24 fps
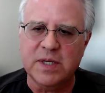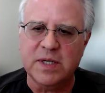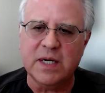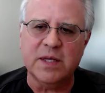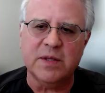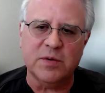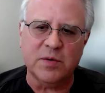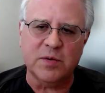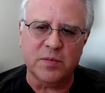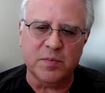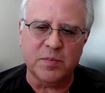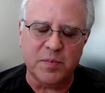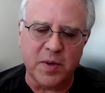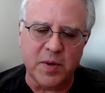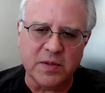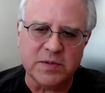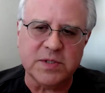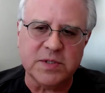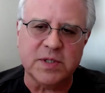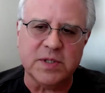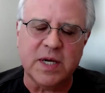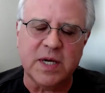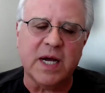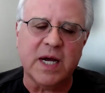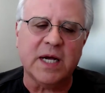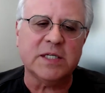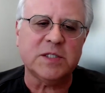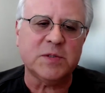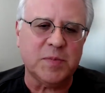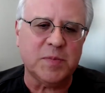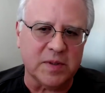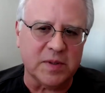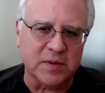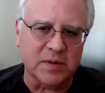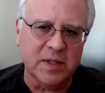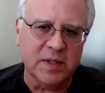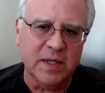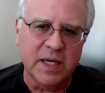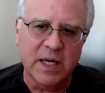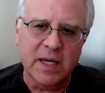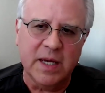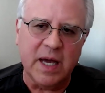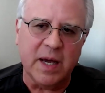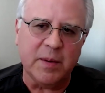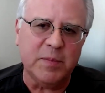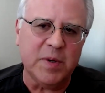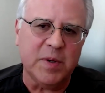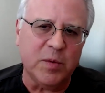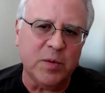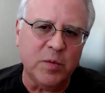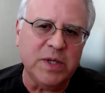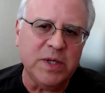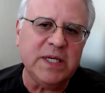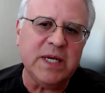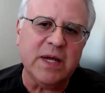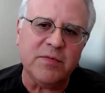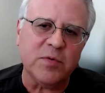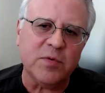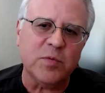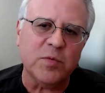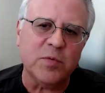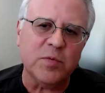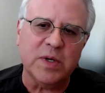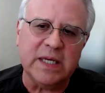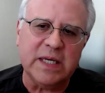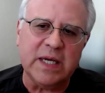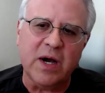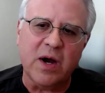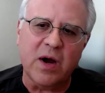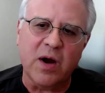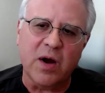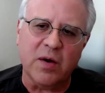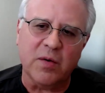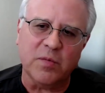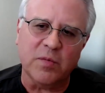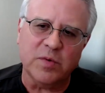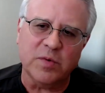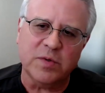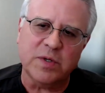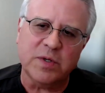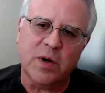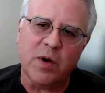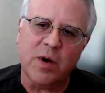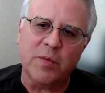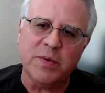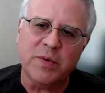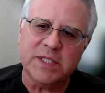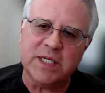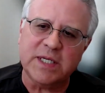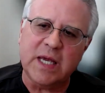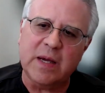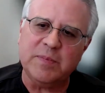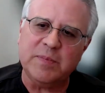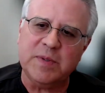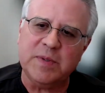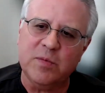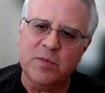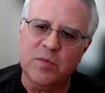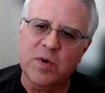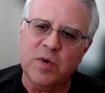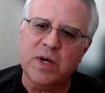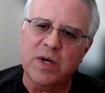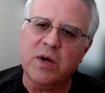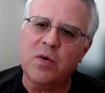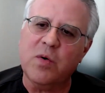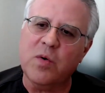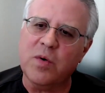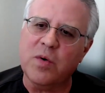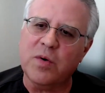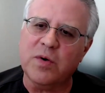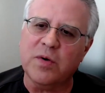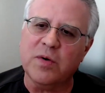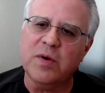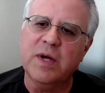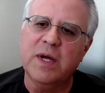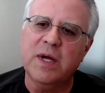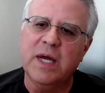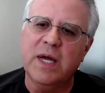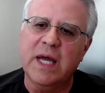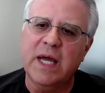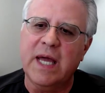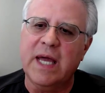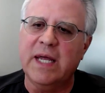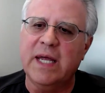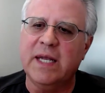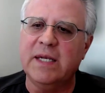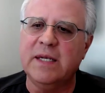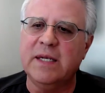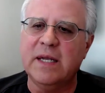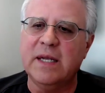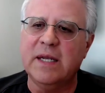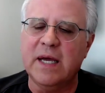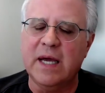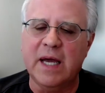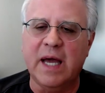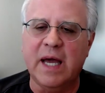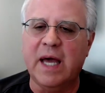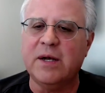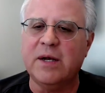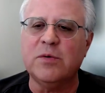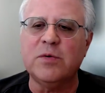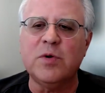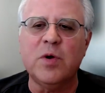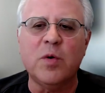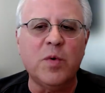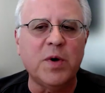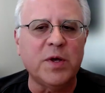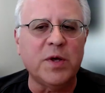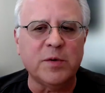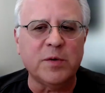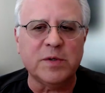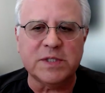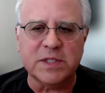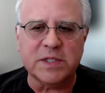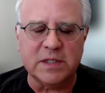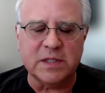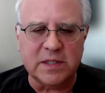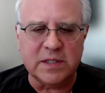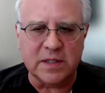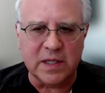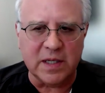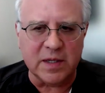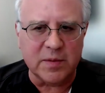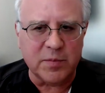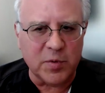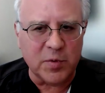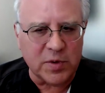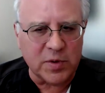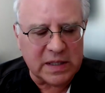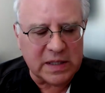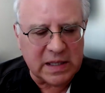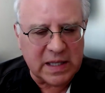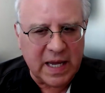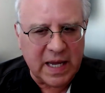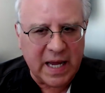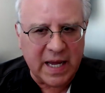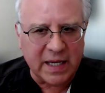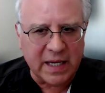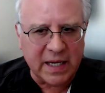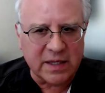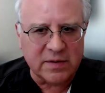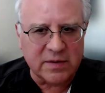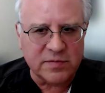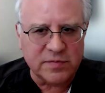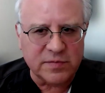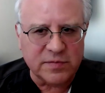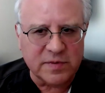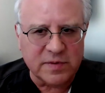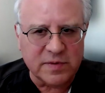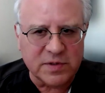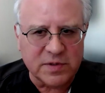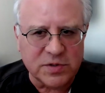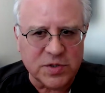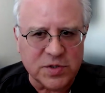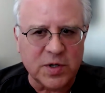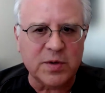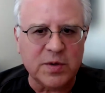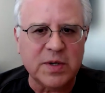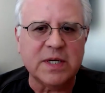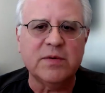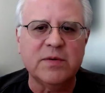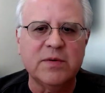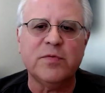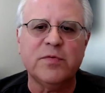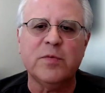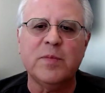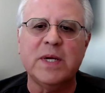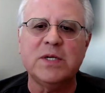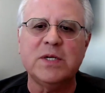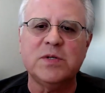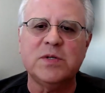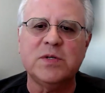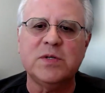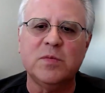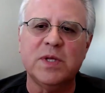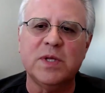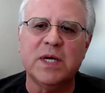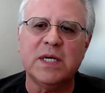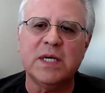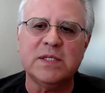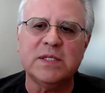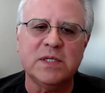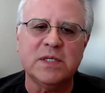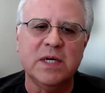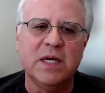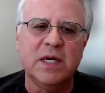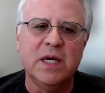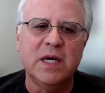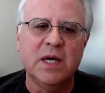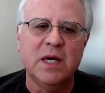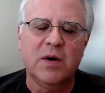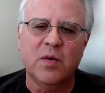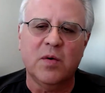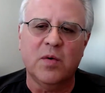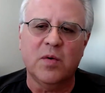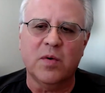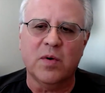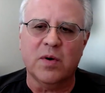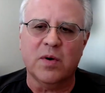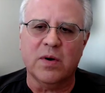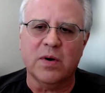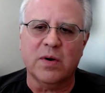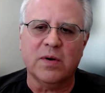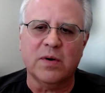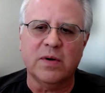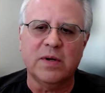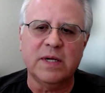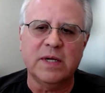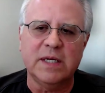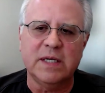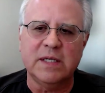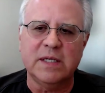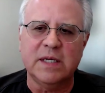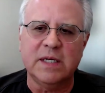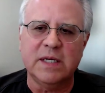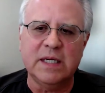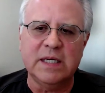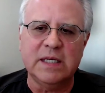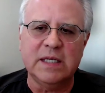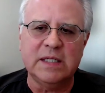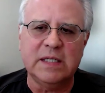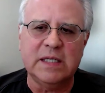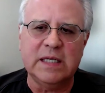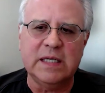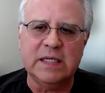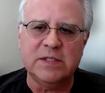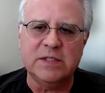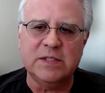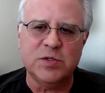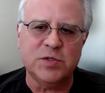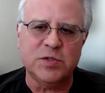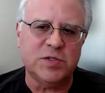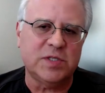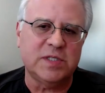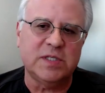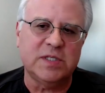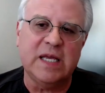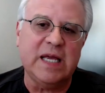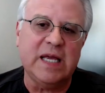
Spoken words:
to other parts of the hospital, but we never really are. We're always kept in one corner. And I don't know whether it's a deliberate lack of sharing information with us, or it just